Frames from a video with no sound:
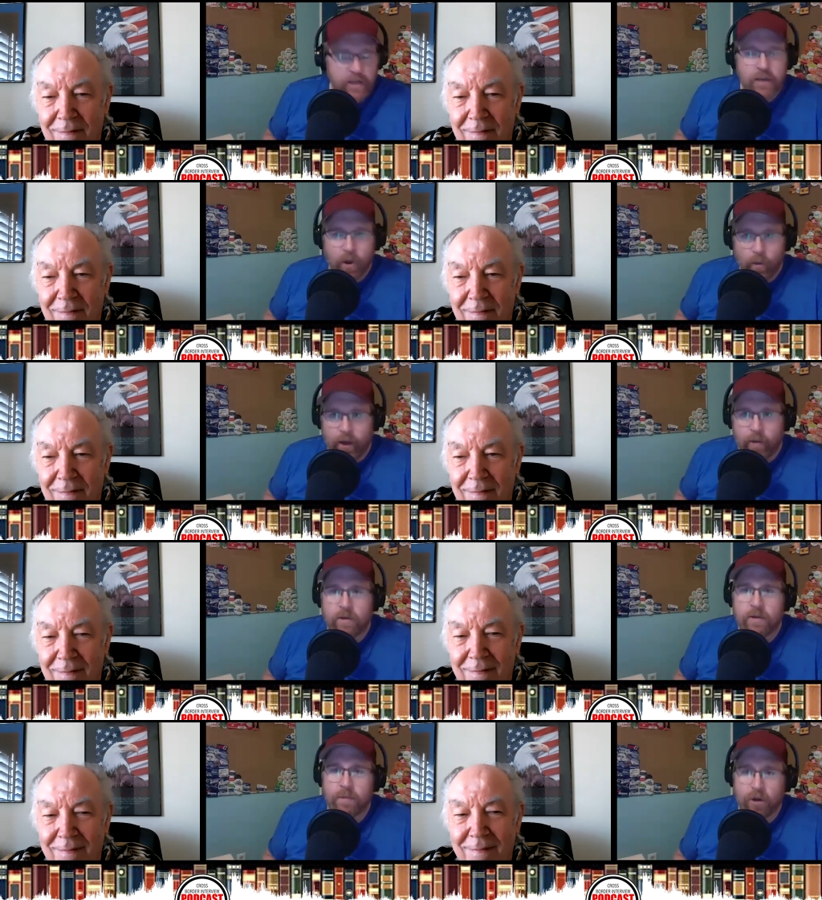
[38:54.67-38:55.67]
Speaker 1: go out,
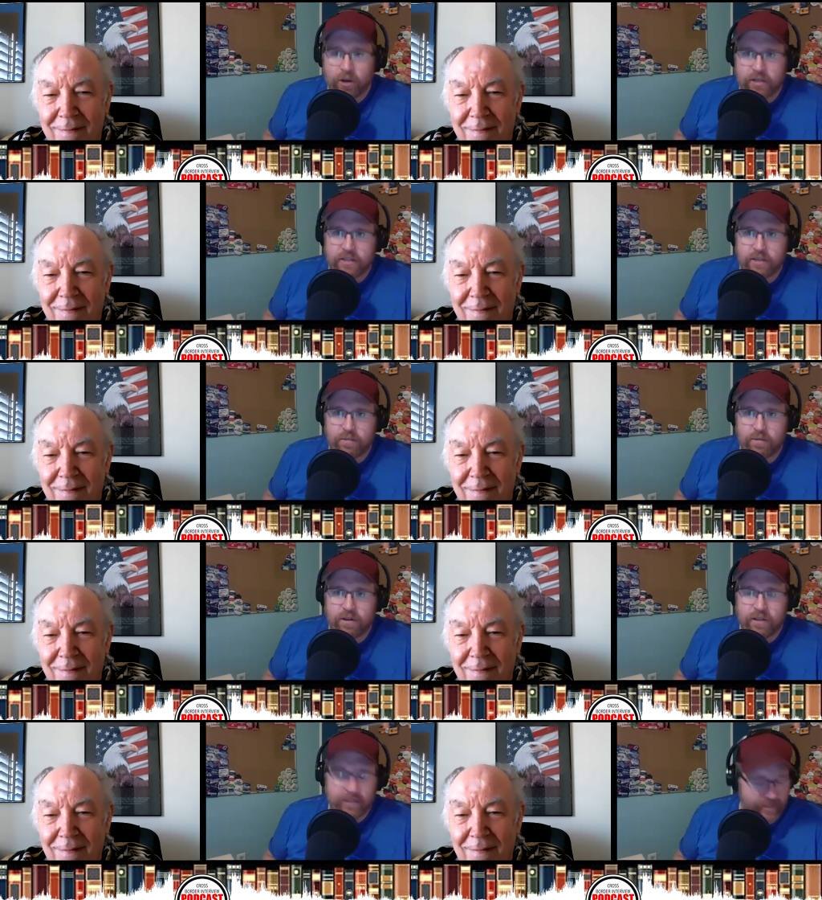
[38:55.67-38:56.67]
purchase this
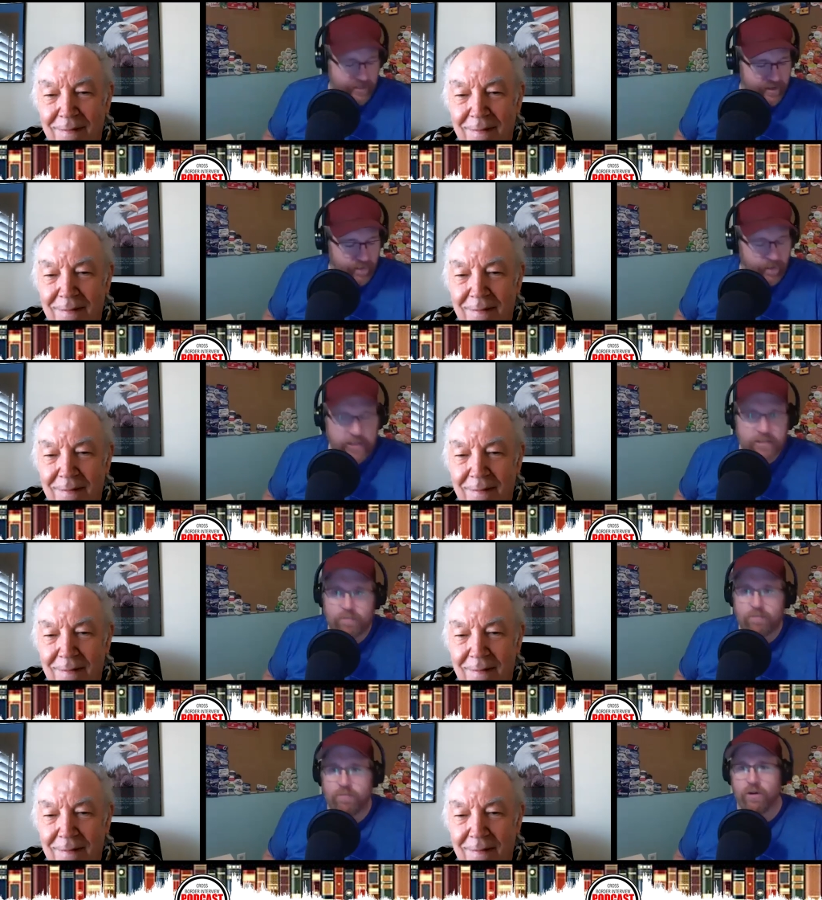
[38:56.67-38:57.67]
book. This is an amazing
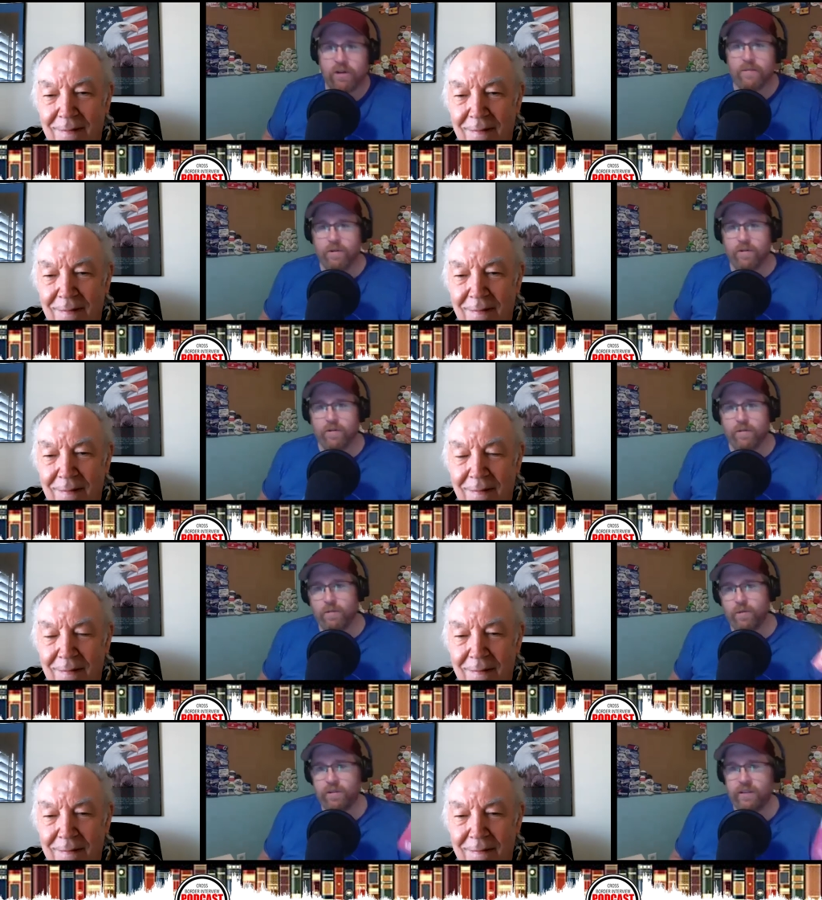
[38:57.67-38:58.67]
book, Murder
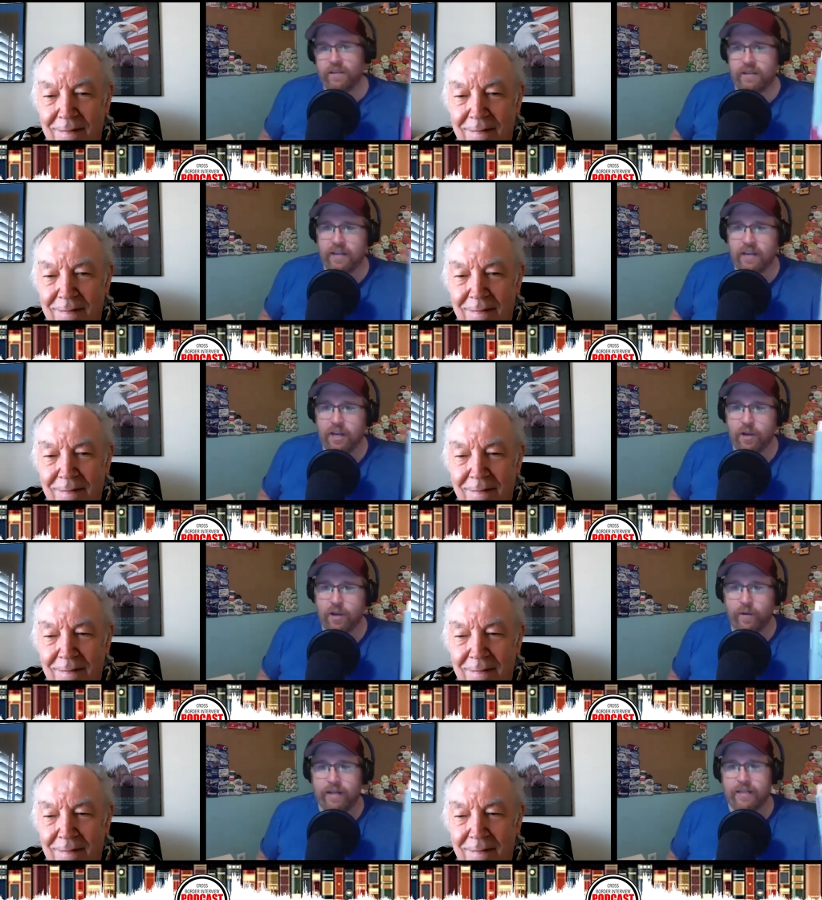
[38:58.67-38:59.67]
Aboard the
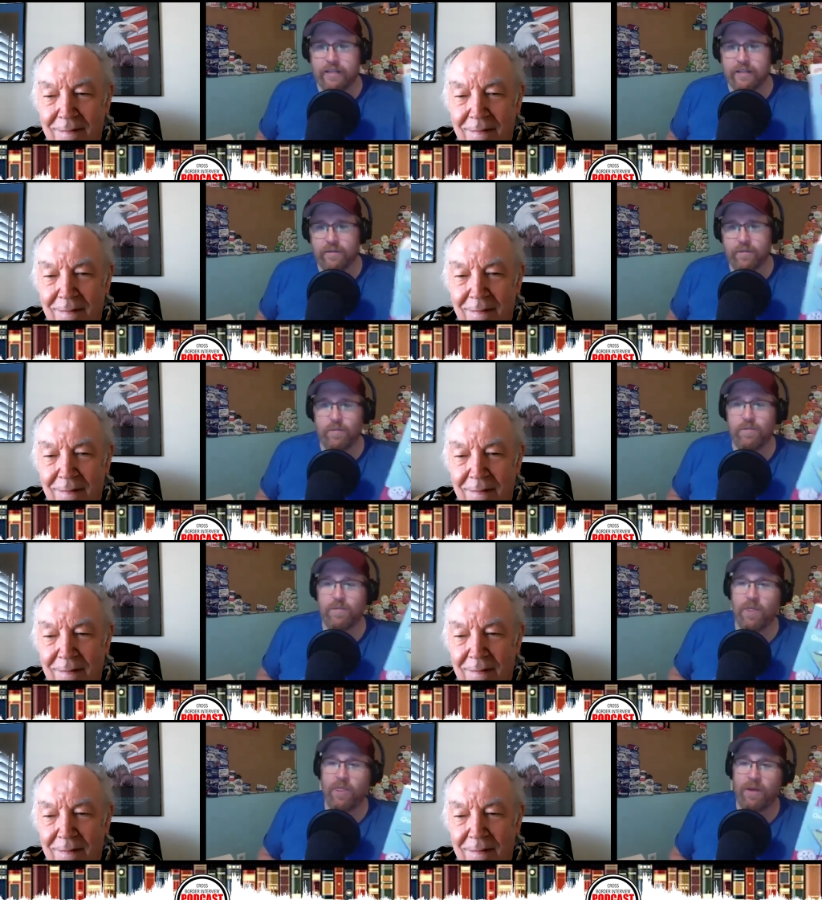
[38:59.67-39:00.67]
Queen Elizabeth,
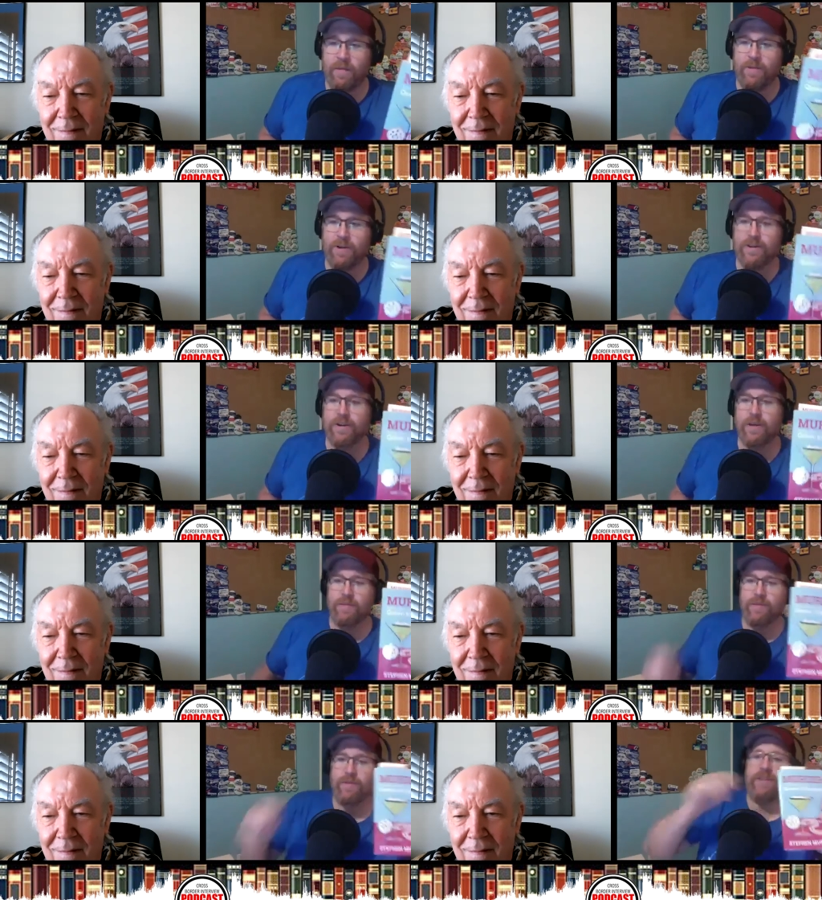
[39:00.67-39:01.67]
Murder
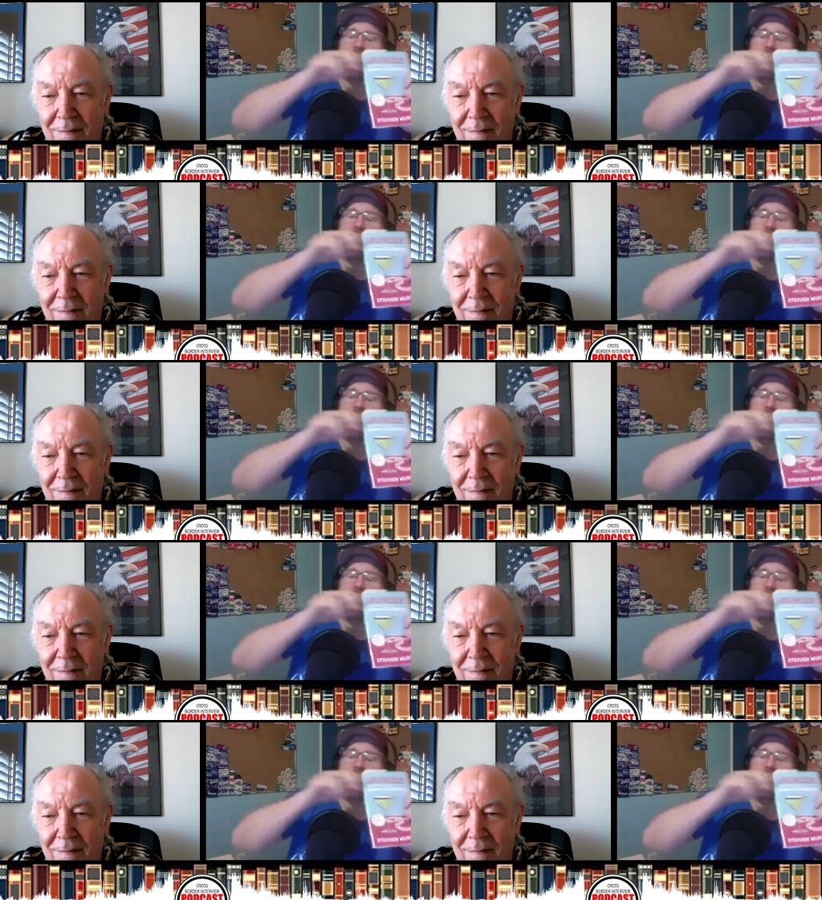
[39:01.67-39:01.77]
Aboard the